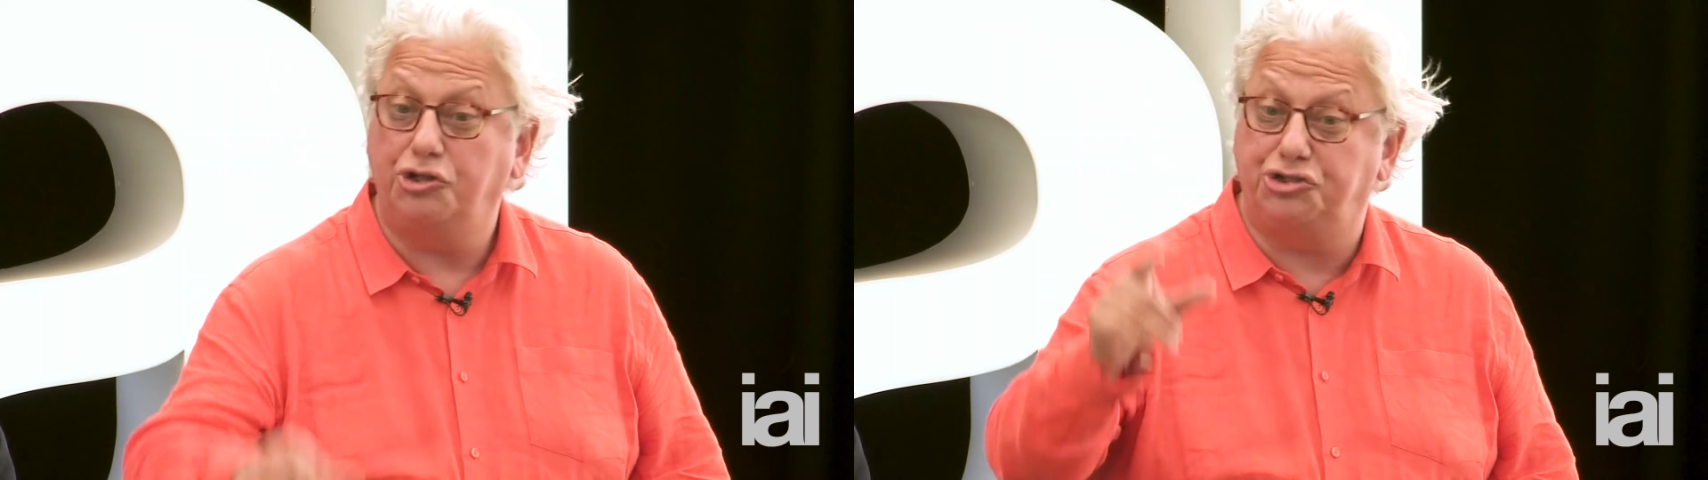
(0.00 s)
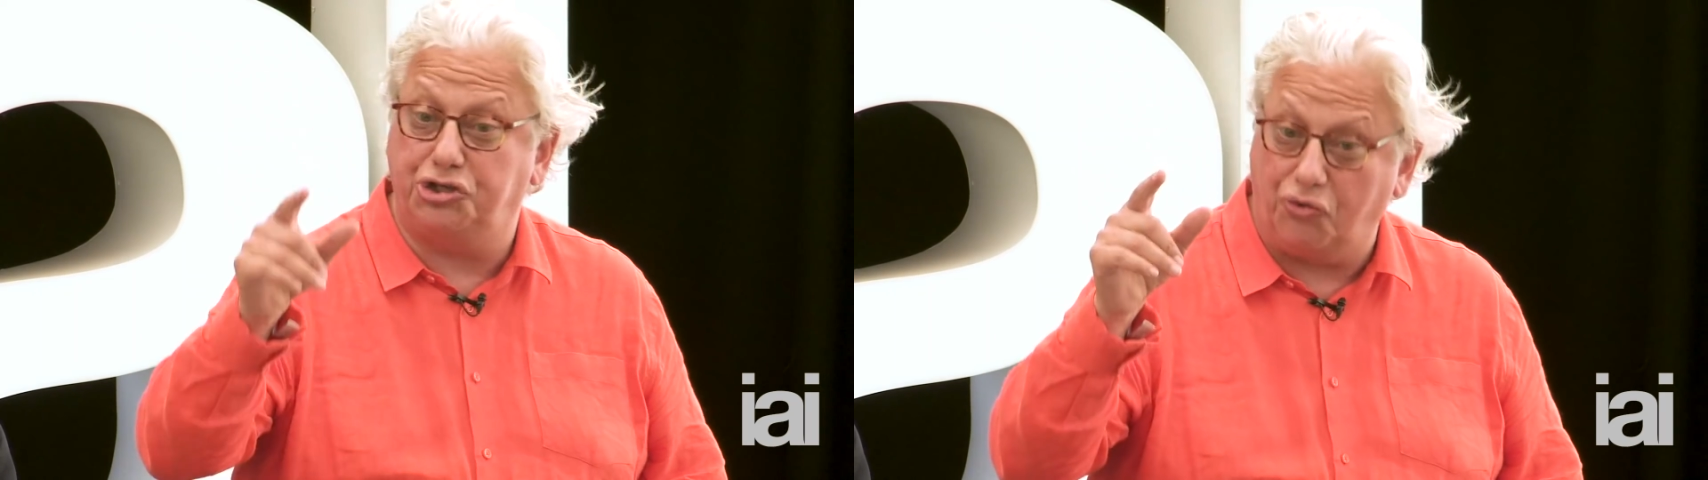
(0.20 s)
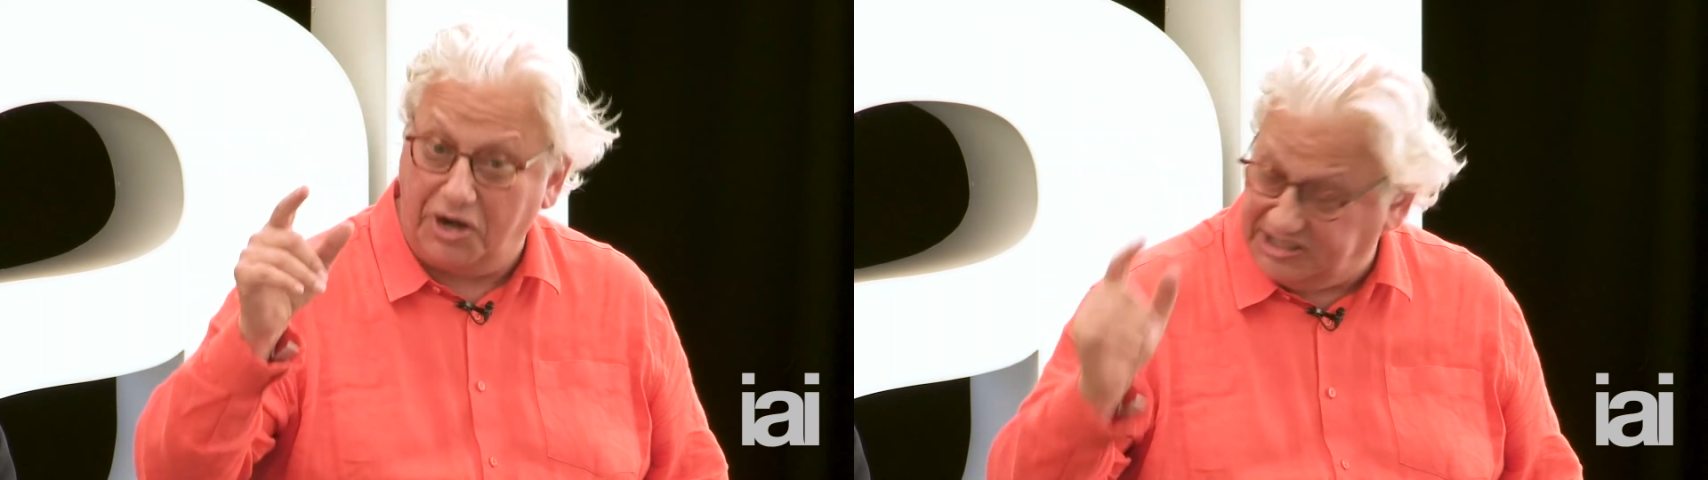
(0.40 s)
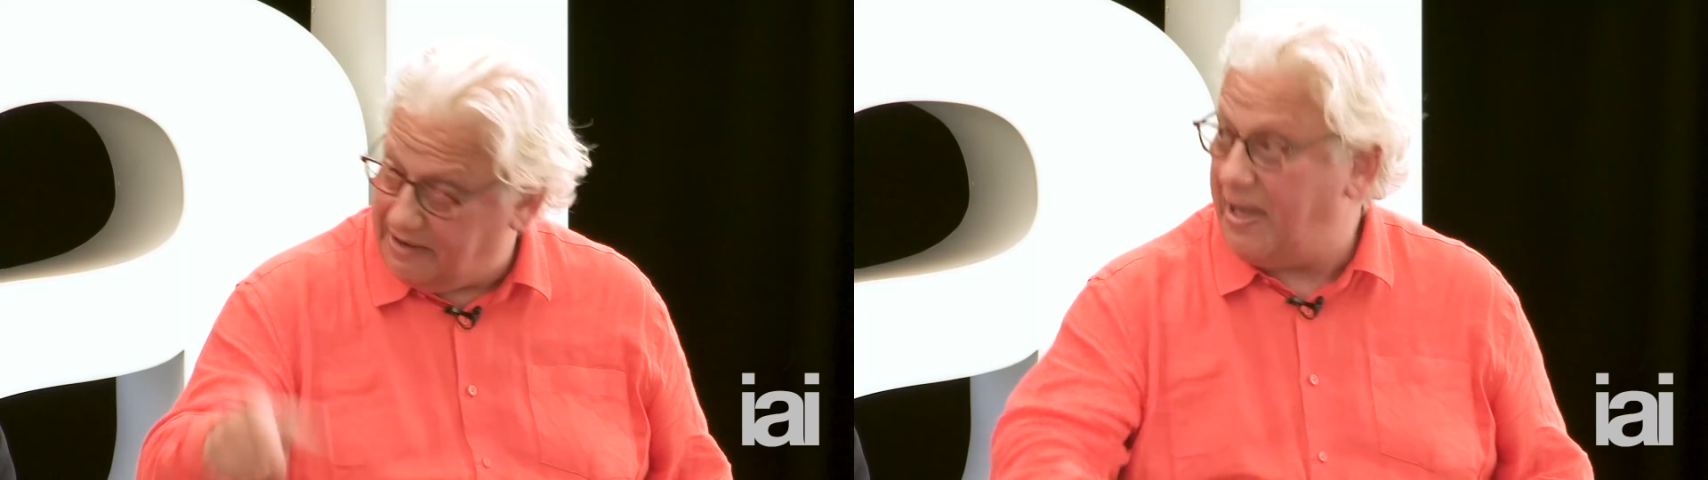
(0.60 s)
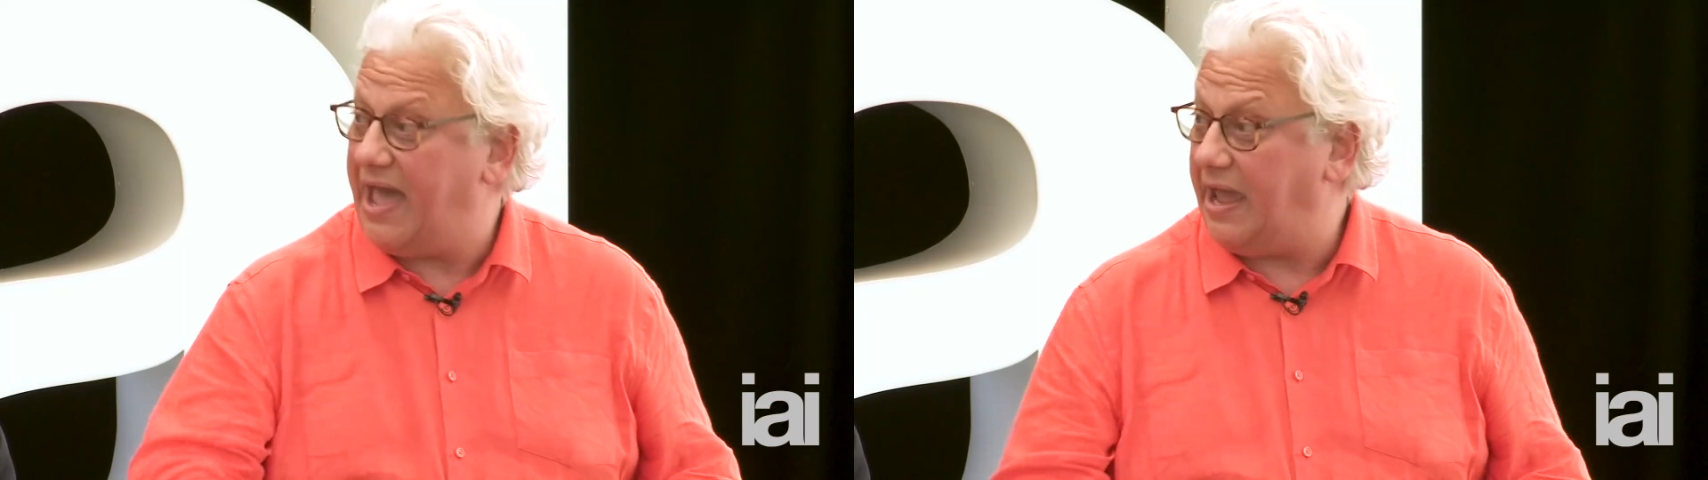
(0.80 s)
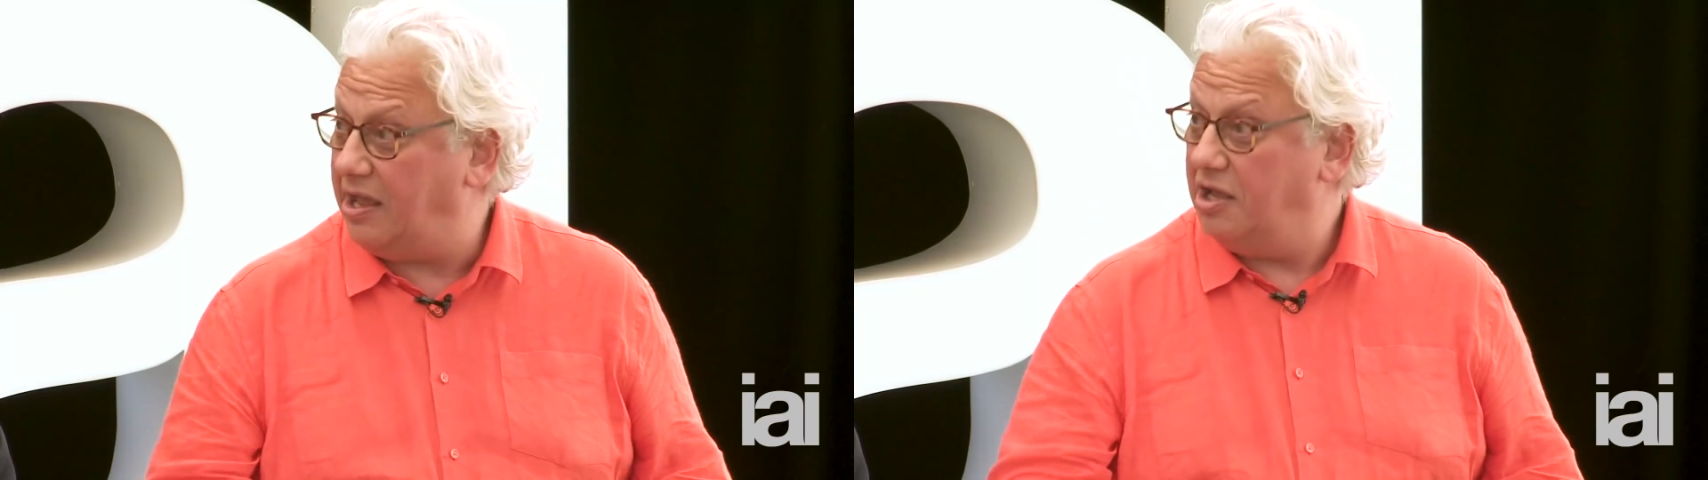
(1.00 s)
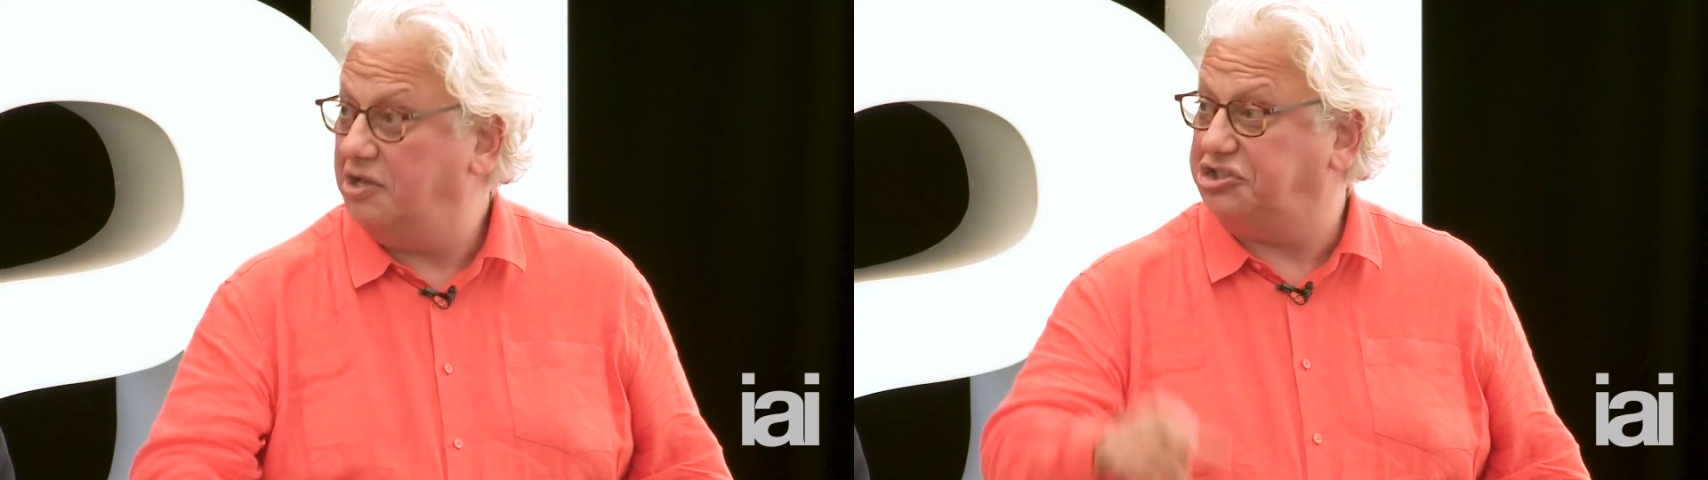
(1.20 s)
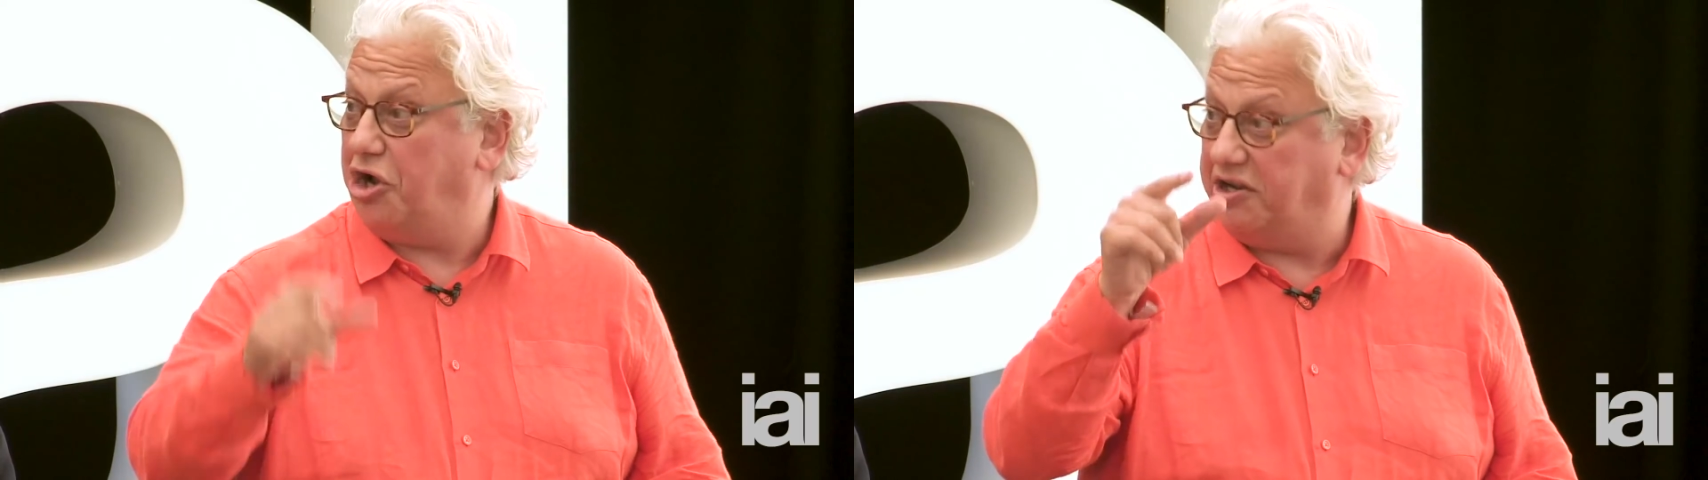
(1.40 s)
Theresa May
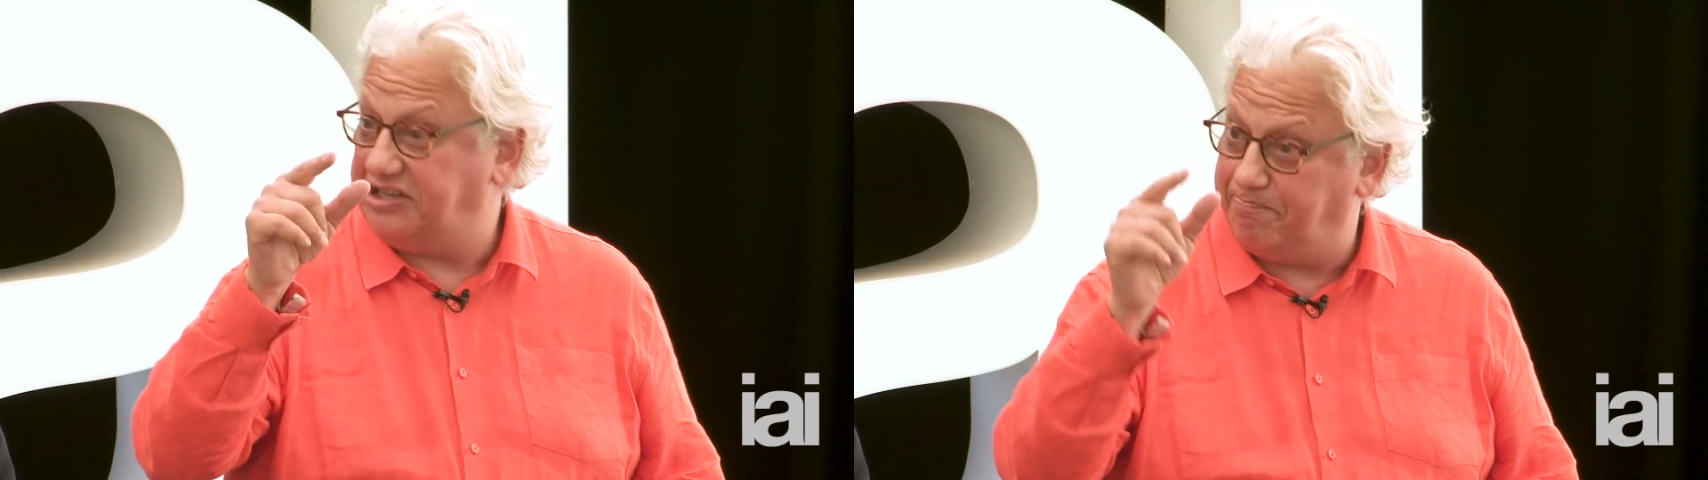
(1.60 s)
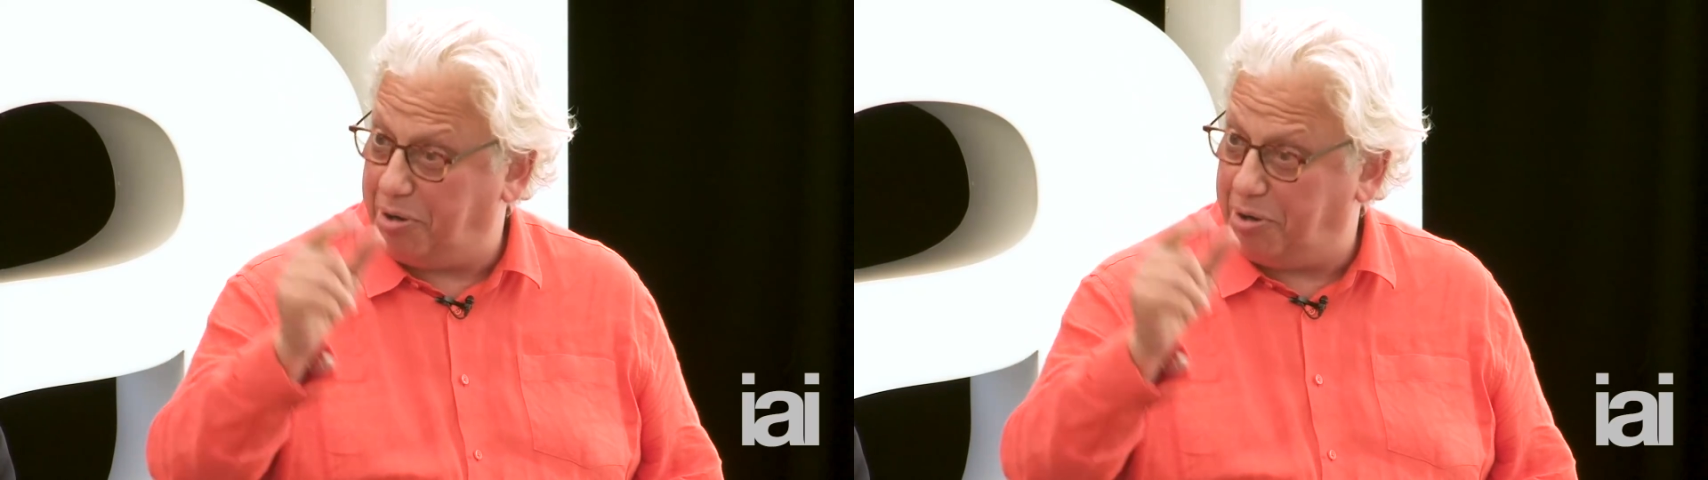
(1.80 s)
started